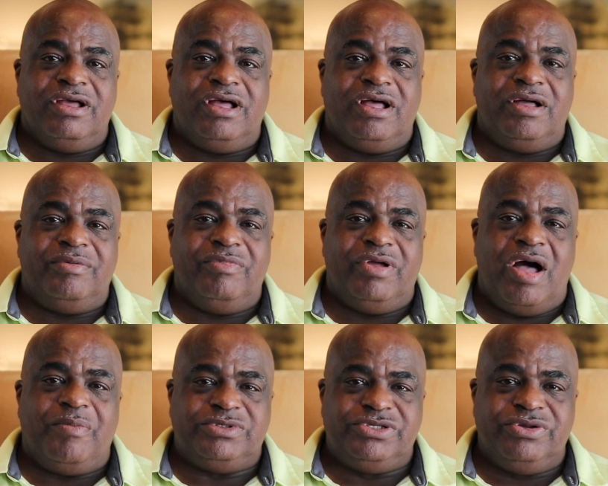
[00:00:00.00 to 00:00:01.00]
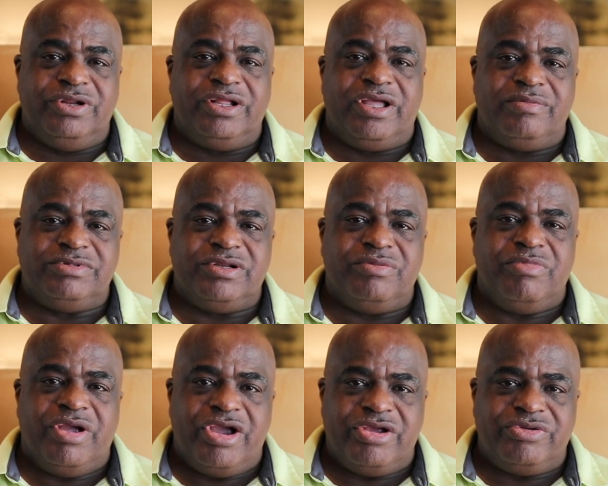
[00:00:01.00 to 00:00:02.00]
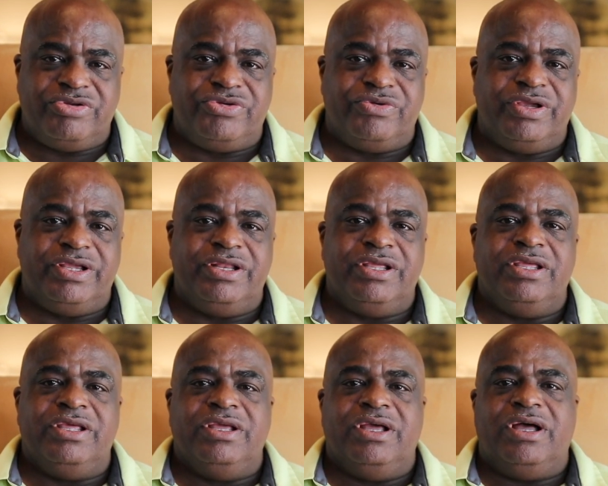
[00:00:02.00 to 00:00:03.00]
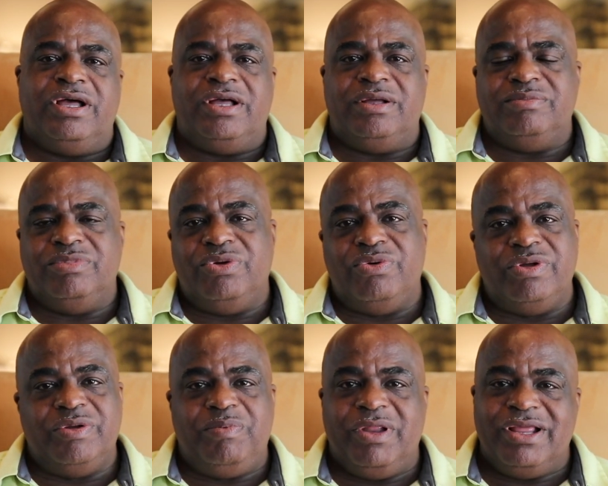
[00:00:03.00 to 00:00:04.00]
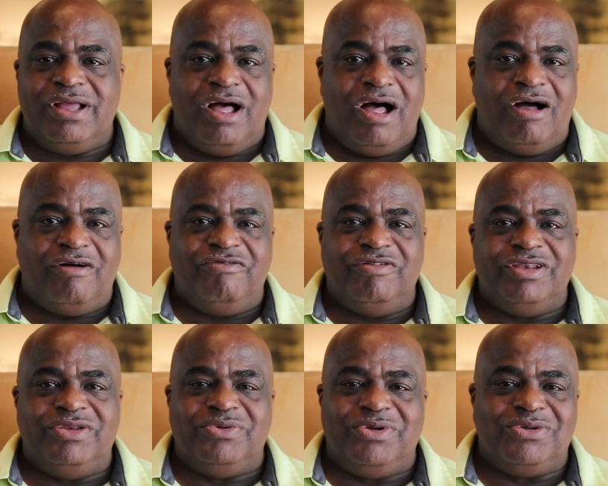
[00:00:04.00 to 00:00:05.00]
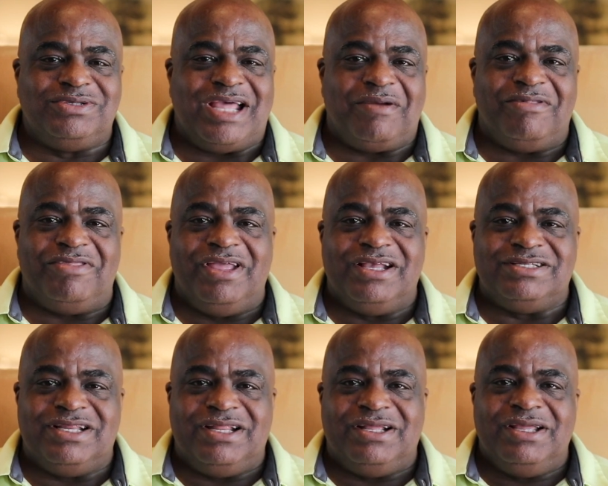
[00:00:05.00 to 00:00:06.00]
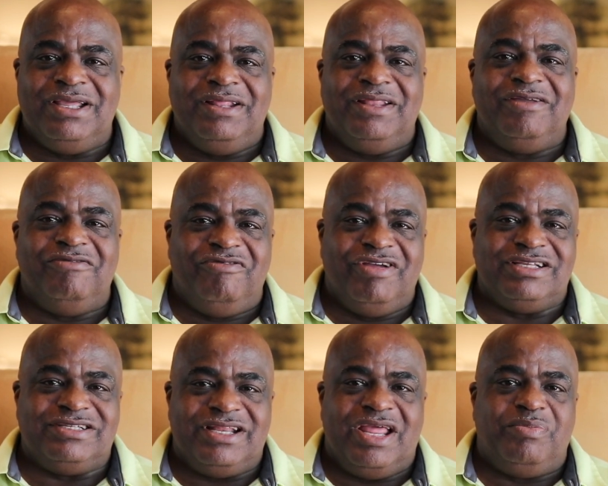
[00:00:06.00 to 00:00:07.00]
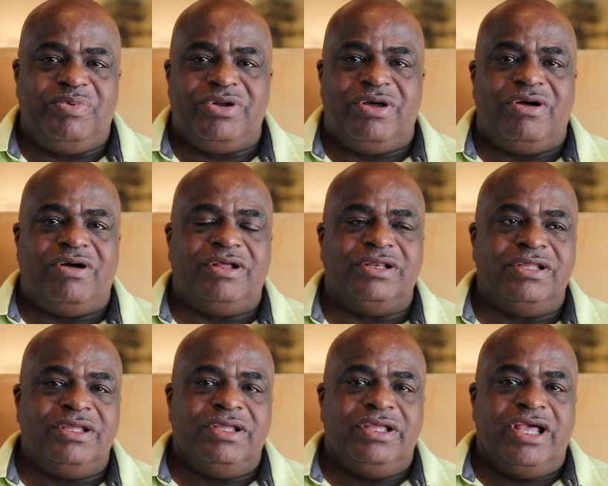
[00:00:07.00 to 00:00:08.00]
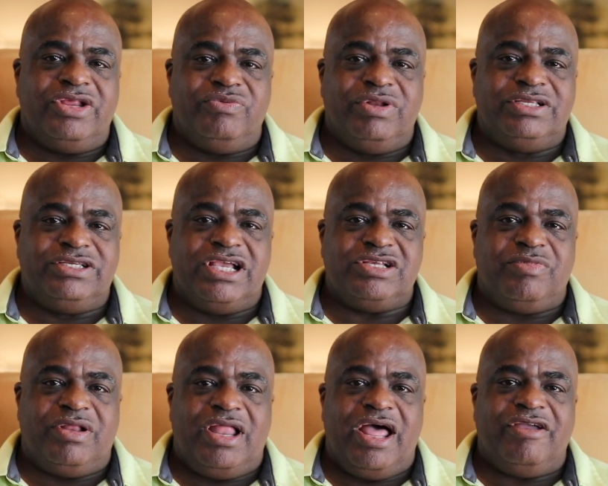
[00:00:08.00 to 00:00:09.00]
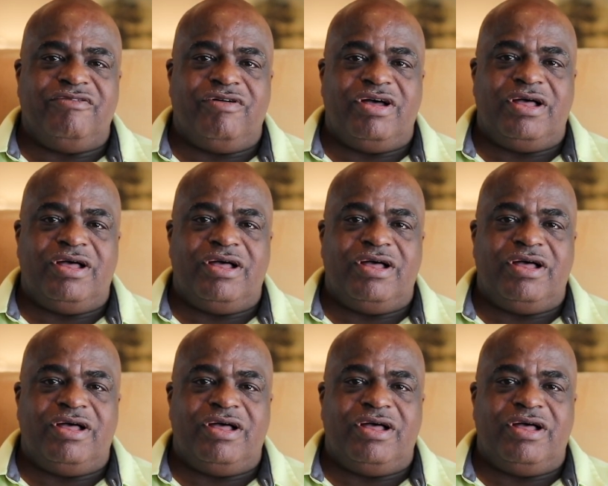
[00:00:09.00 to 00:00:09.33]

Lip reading: Opportunity to come to the marriage retreat, going to play golf and doing those type of things that the events that they put on has really changed my life.